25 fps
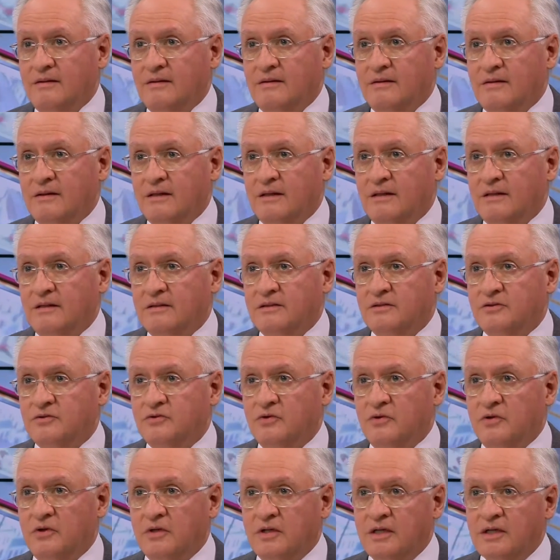Okay, so
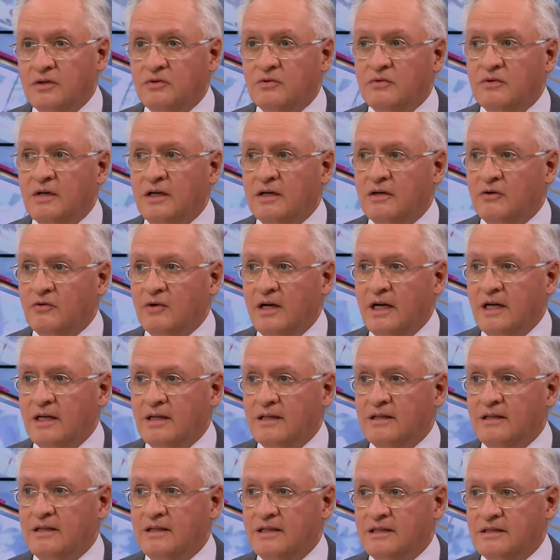you need to create
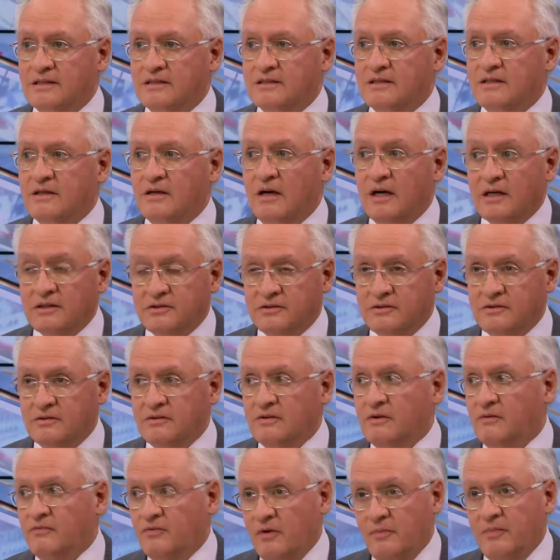this culture
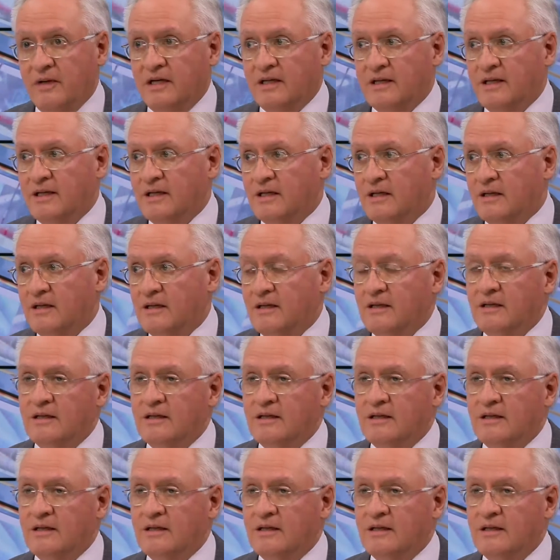of open data